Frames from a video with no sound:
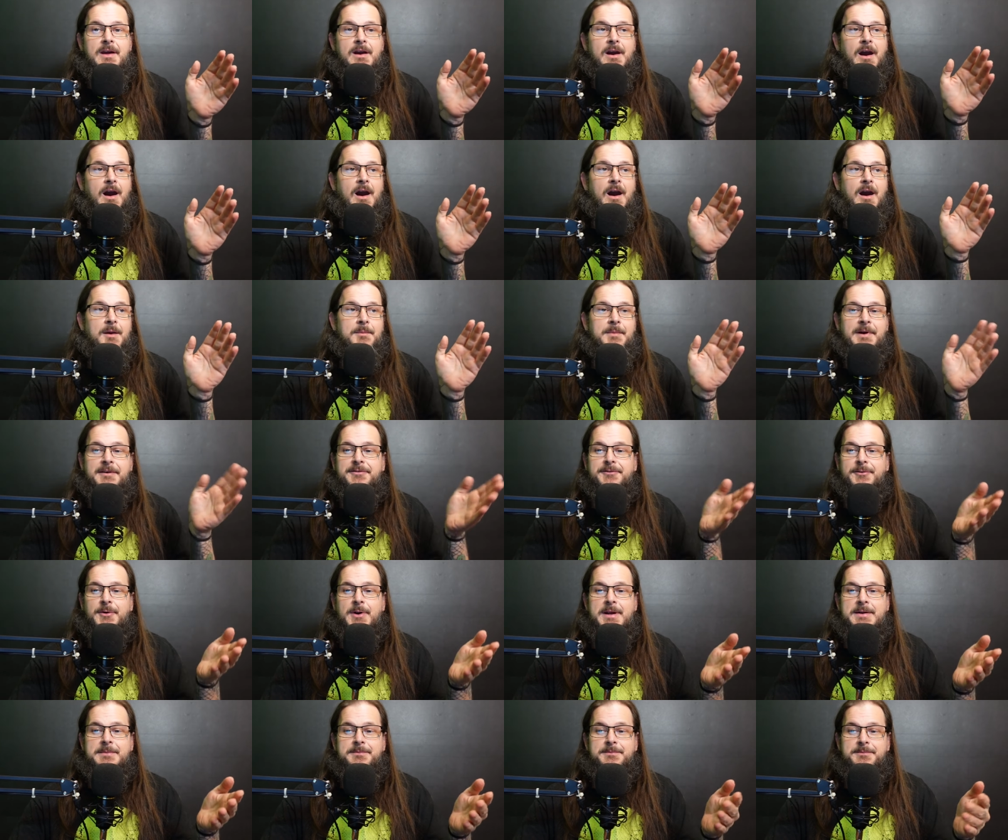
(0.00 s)
my
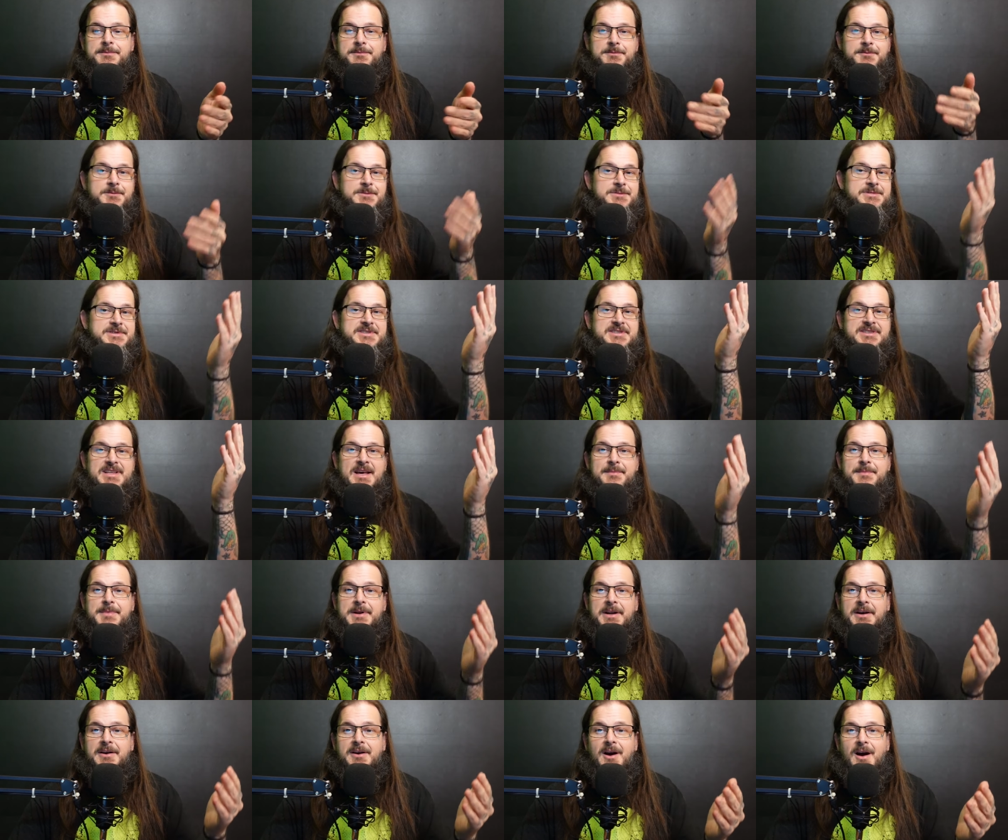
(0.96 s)
friend slept in
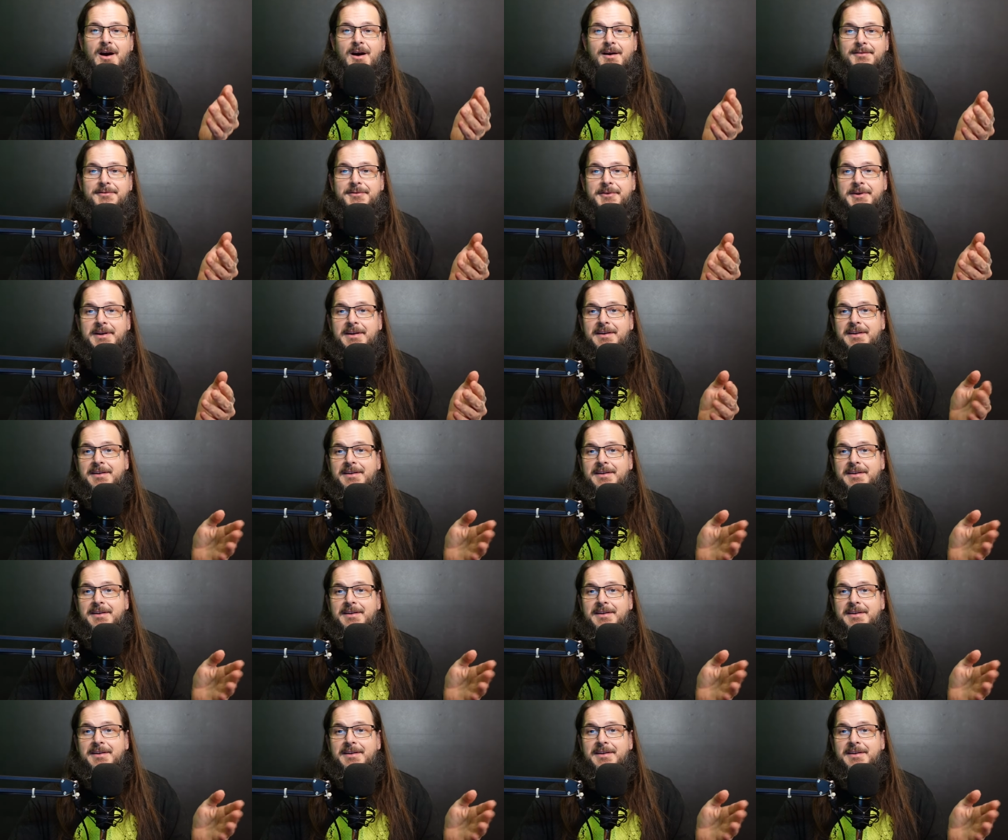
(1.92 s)
a coffin